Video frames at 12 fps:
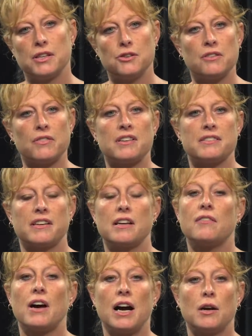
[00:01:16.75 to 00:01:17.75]
University
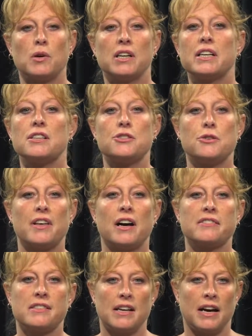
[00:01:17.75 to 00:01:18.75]
of Iowa in
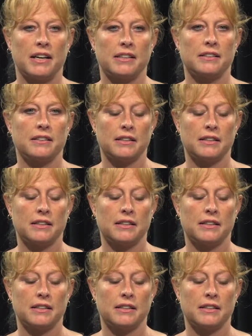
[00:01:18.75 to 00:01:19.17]
2009.